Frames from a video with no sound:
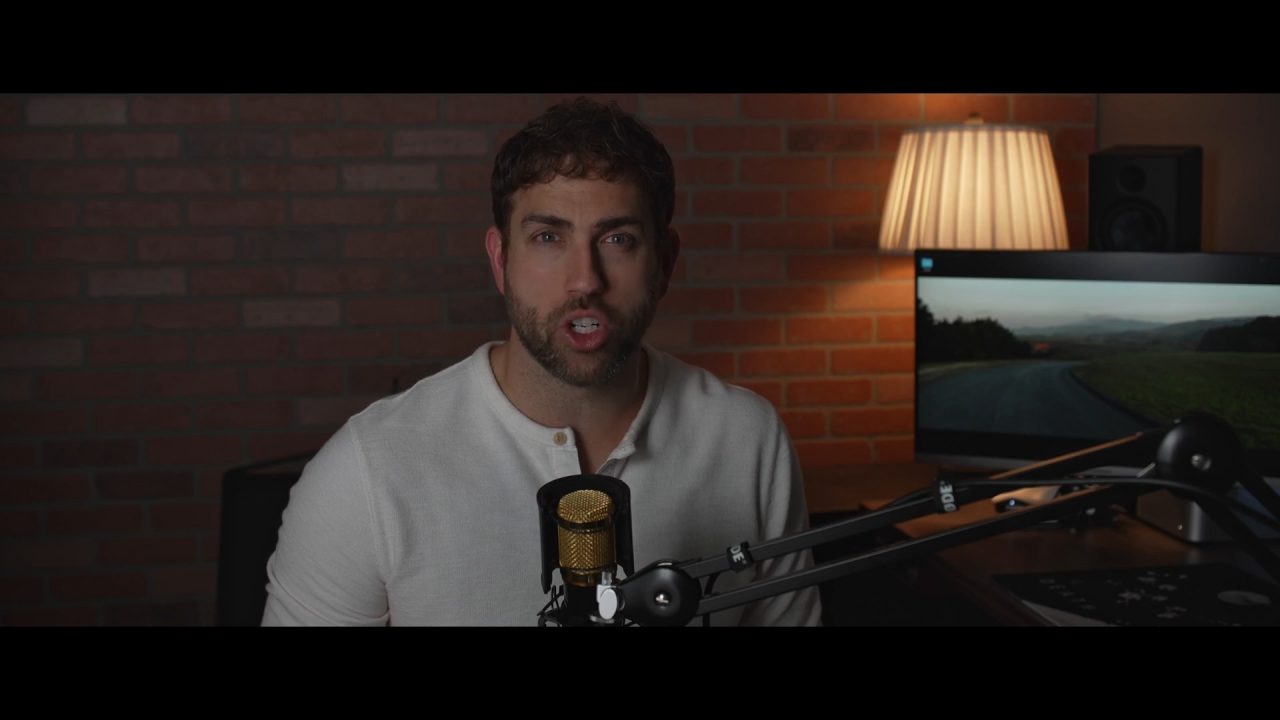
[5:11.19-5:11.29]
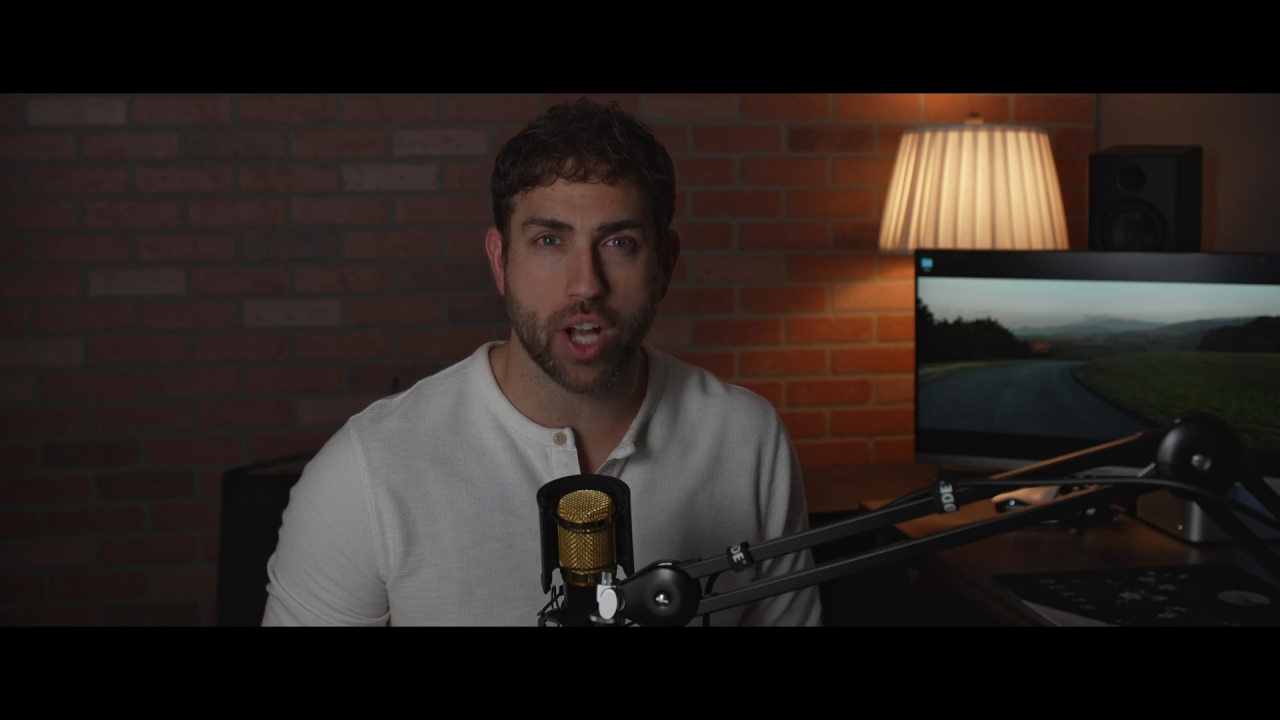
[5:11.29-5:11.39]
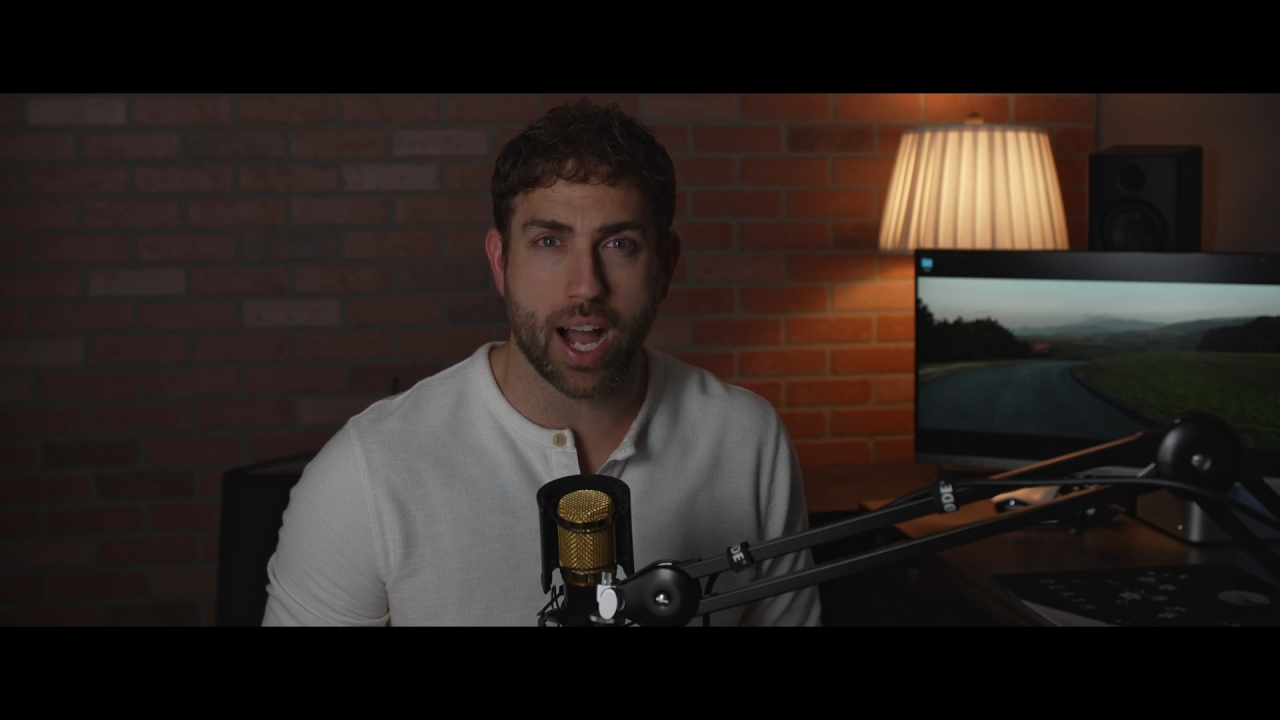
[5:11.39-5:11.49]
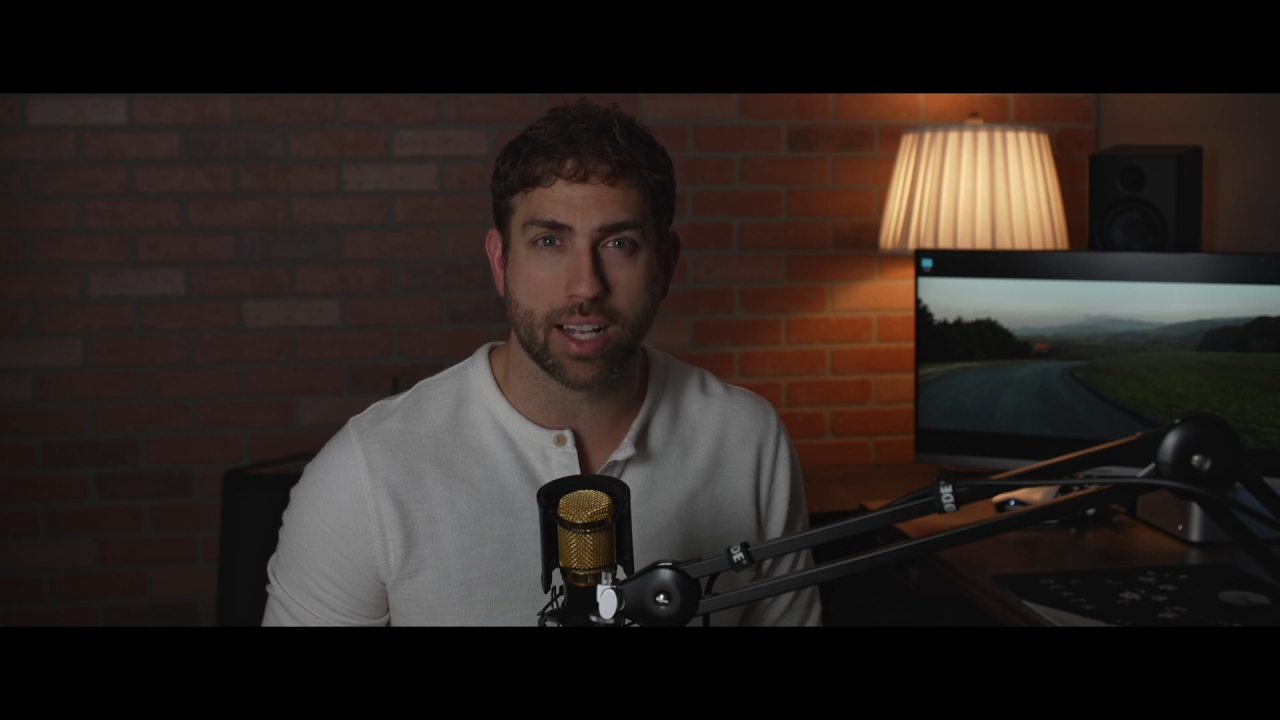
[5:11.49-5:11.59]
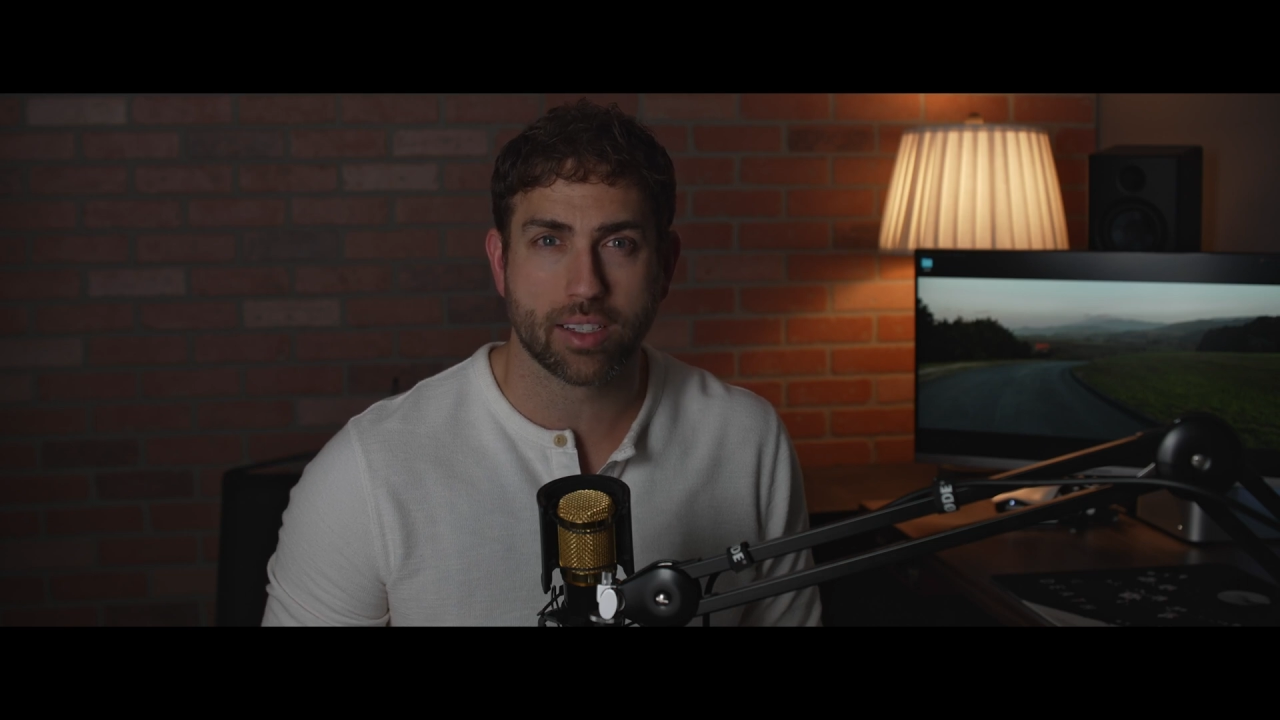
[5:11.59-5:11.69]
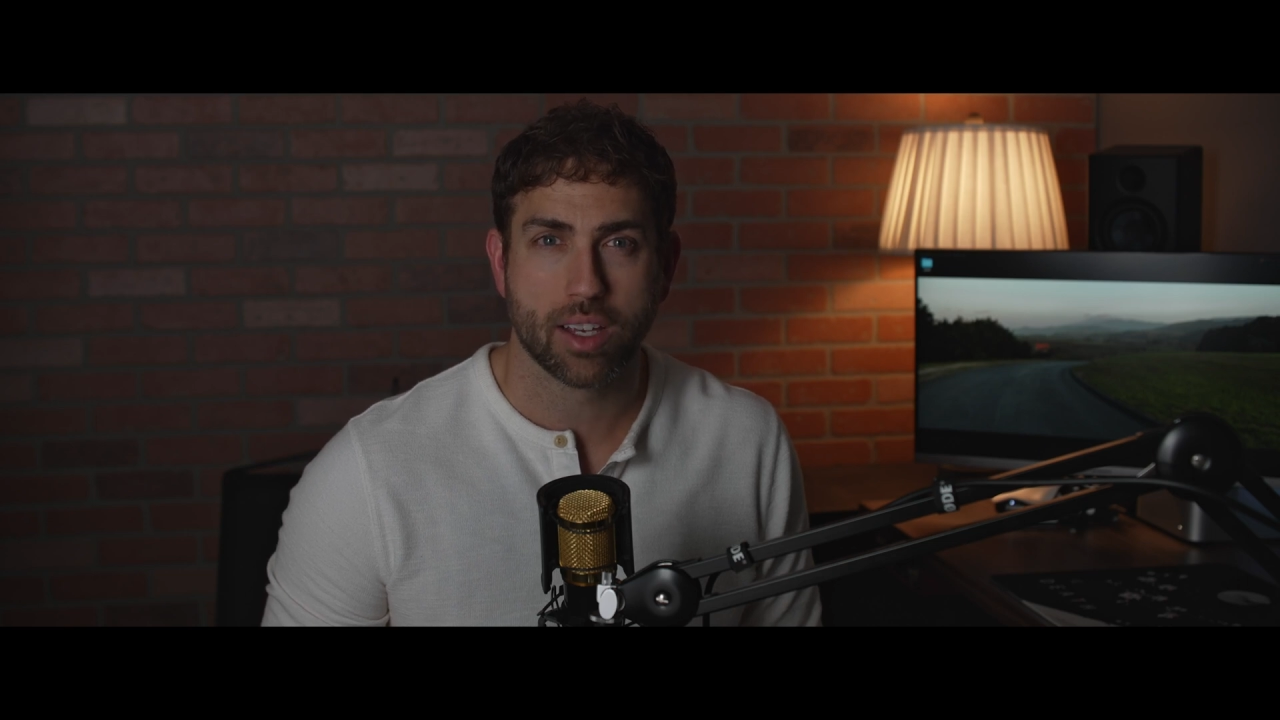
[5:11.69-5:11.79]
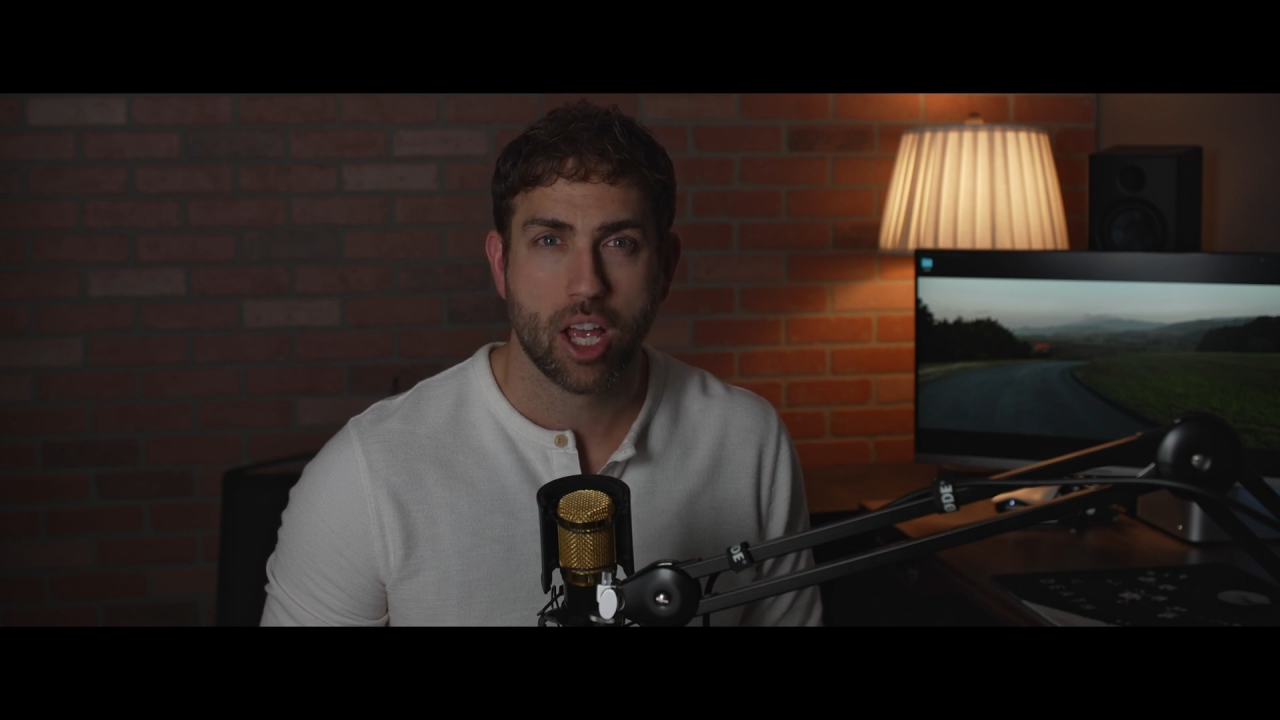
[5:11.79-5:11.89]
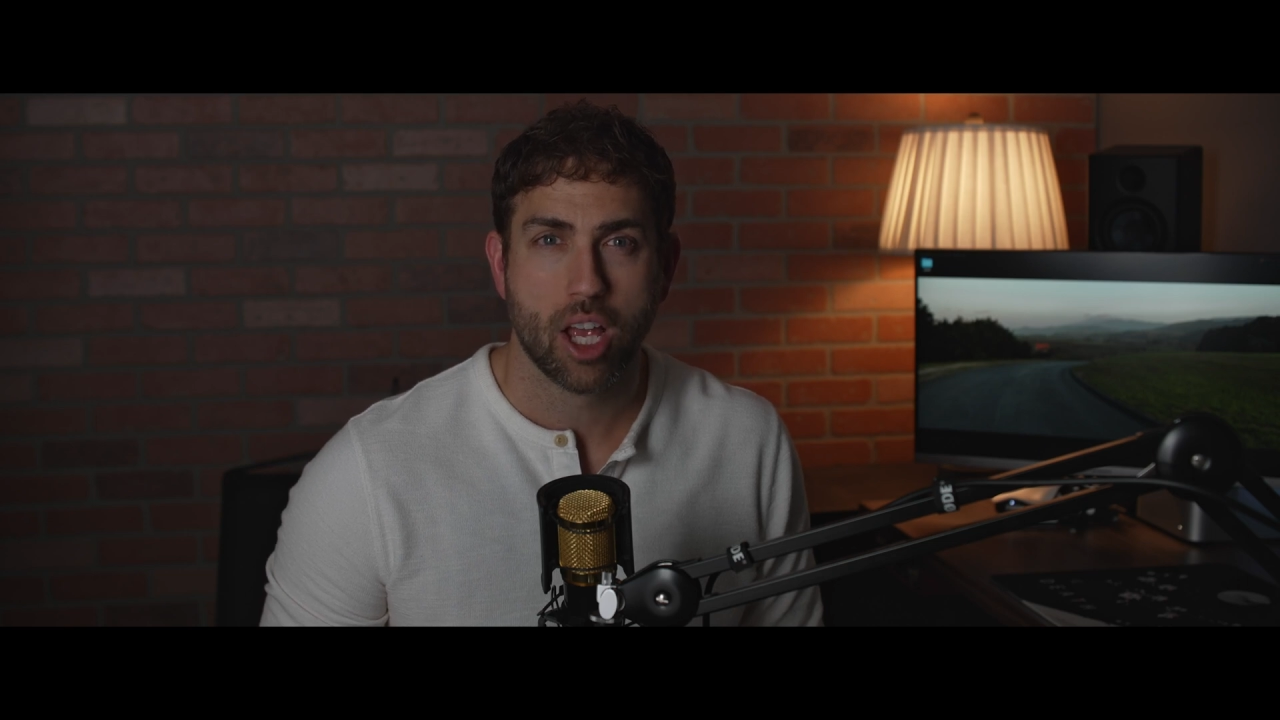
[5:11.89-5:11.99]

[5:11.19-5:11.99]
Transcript: shots,